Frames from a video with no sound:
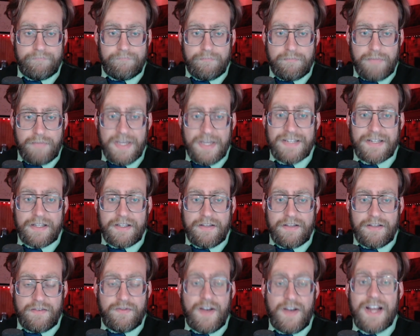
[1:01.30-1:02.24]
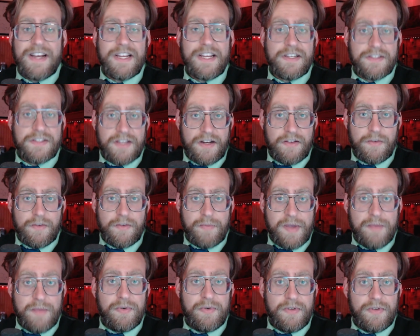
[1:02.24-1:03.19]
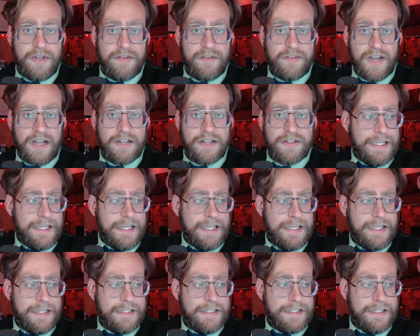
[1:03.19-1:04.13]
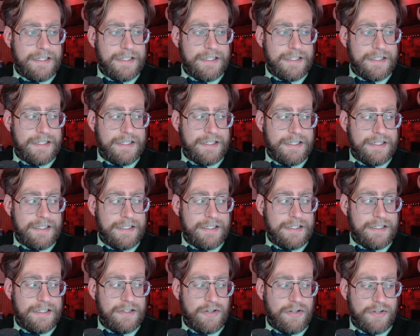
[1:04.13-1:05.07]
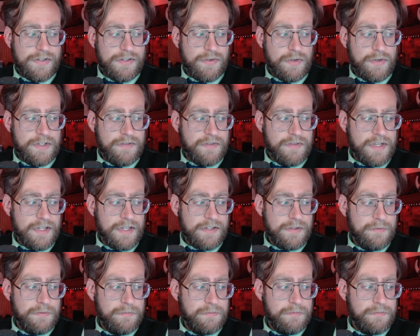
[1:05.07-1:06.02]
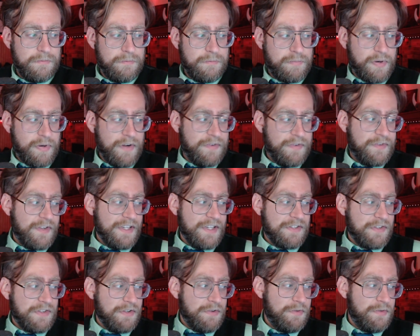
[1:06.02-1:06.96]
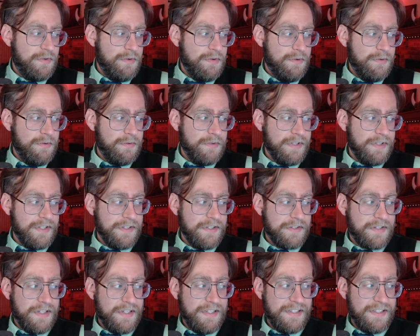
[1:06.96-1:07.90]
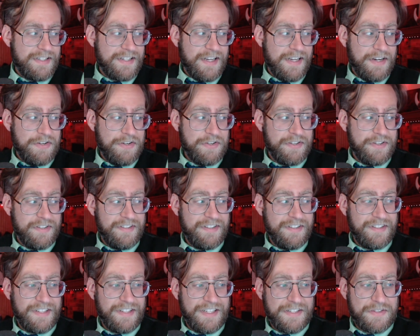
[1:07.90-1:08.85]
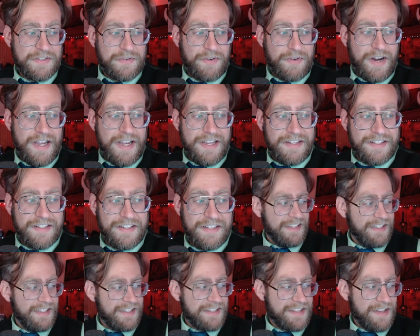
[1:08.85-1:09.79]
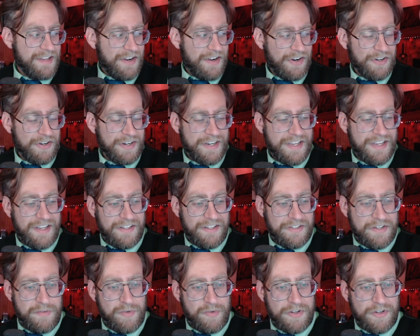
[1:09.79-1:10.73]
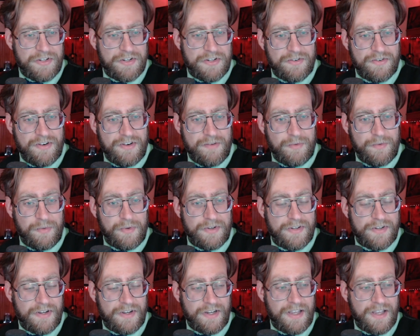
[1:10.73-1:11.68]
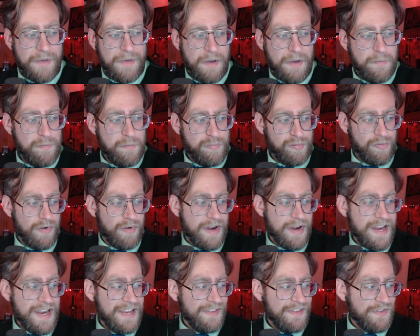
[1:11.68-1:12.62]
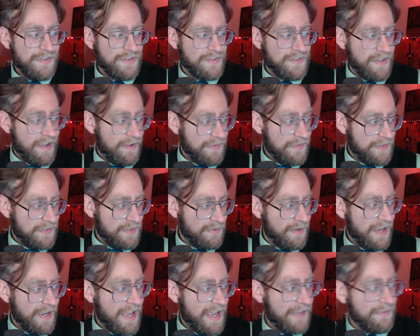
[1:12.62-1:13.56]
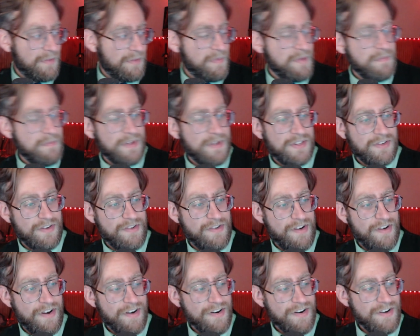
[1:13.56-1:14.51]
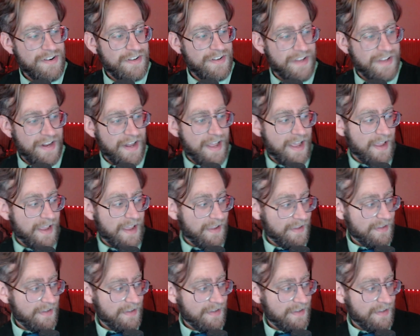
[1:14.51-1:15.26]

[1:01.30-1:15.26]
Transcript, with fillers: basically the findings that other people have gotten, and uh, uh, all sorts of things. Professor Rune is in session. That's right. It's the archaeology brunch stream, and we're talking about brain stuff, so I have to be Mr. Nerd today.